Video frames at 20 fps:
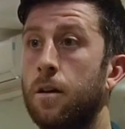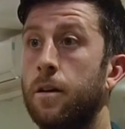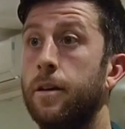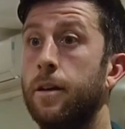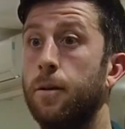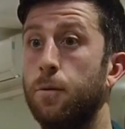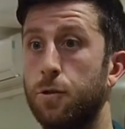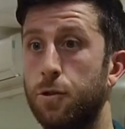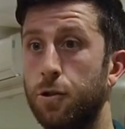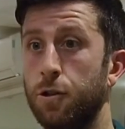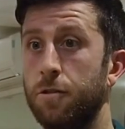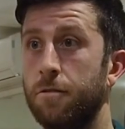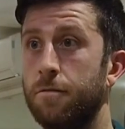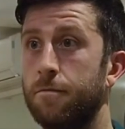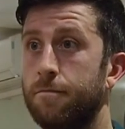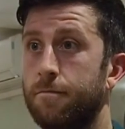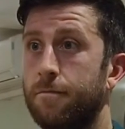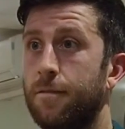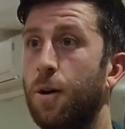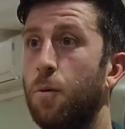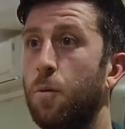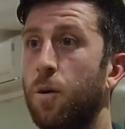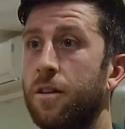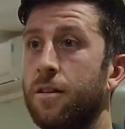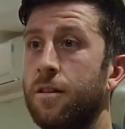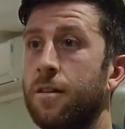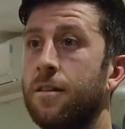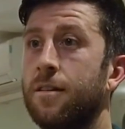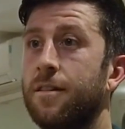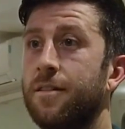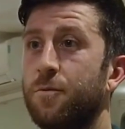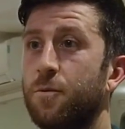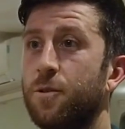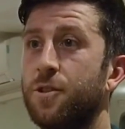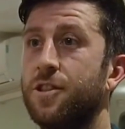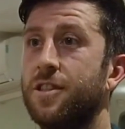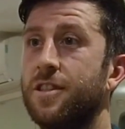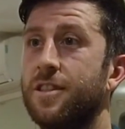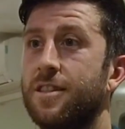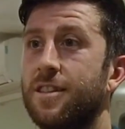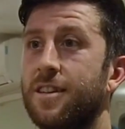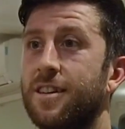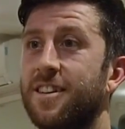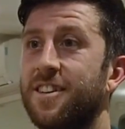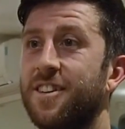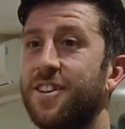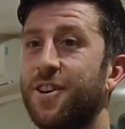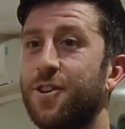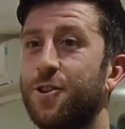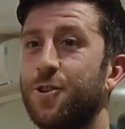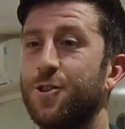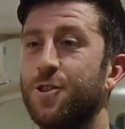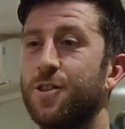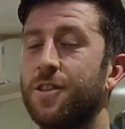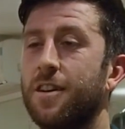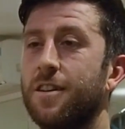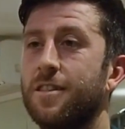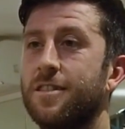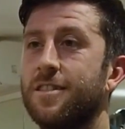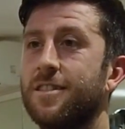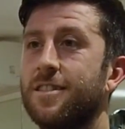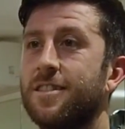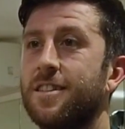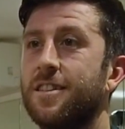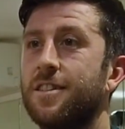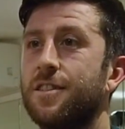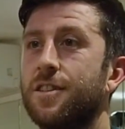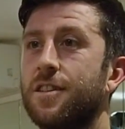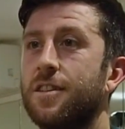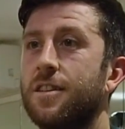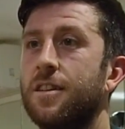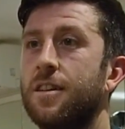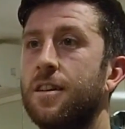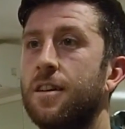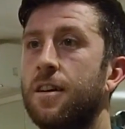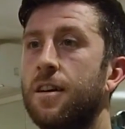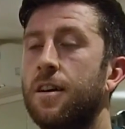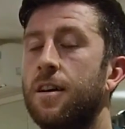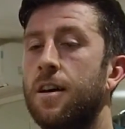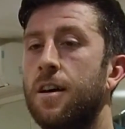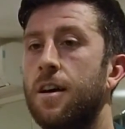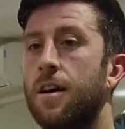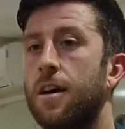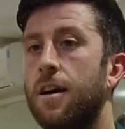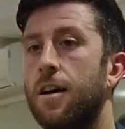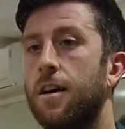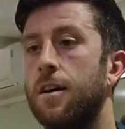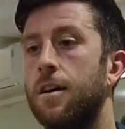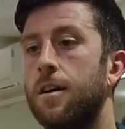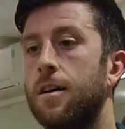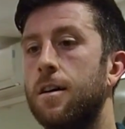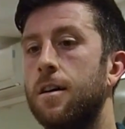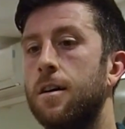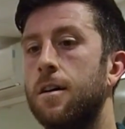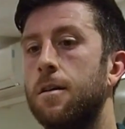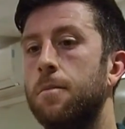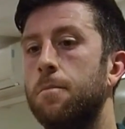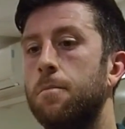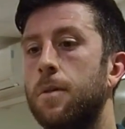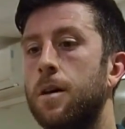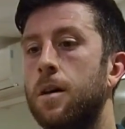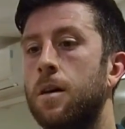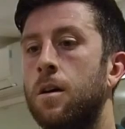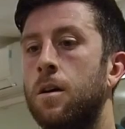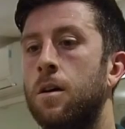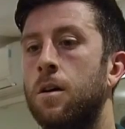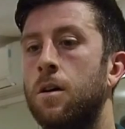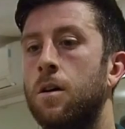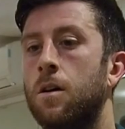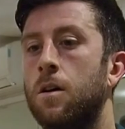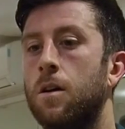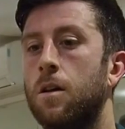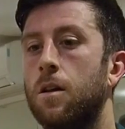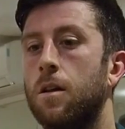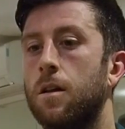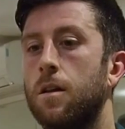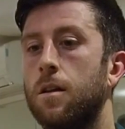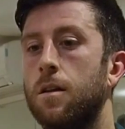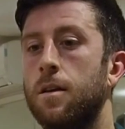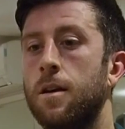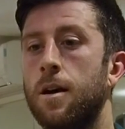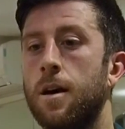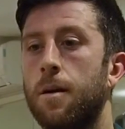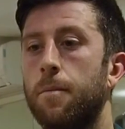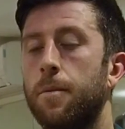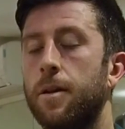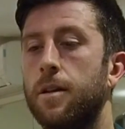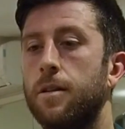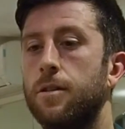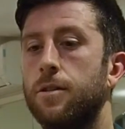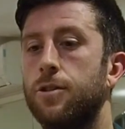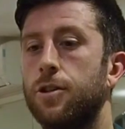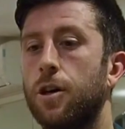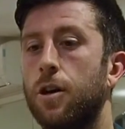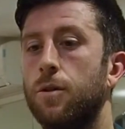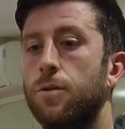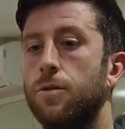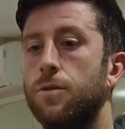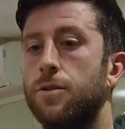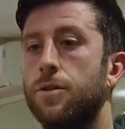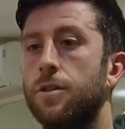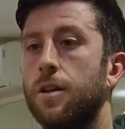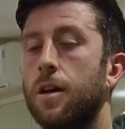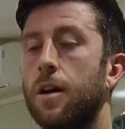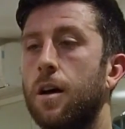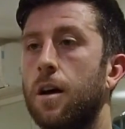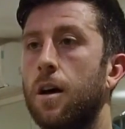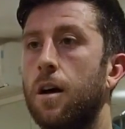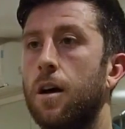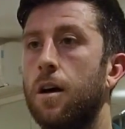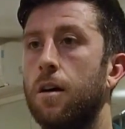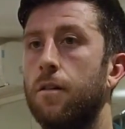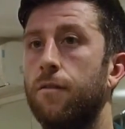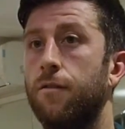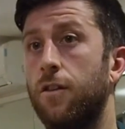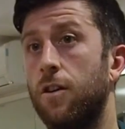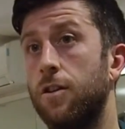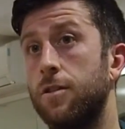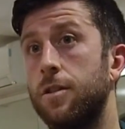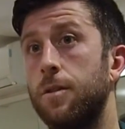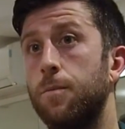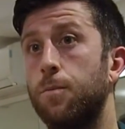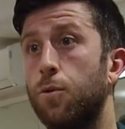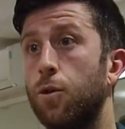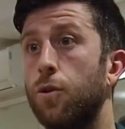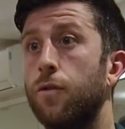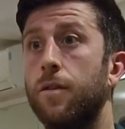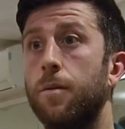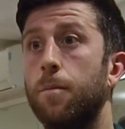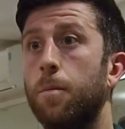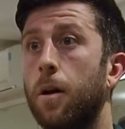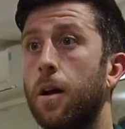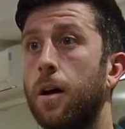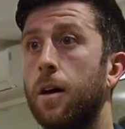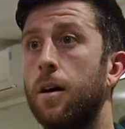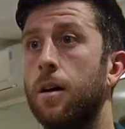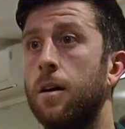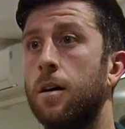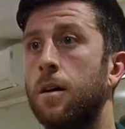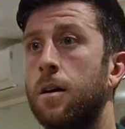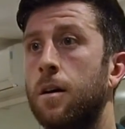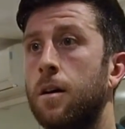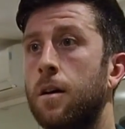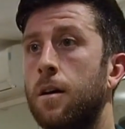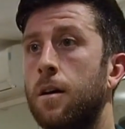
Yeah, it was good. I won, which is uh, a good start to the season. Um, yeah, I mean Joe's fast improving player.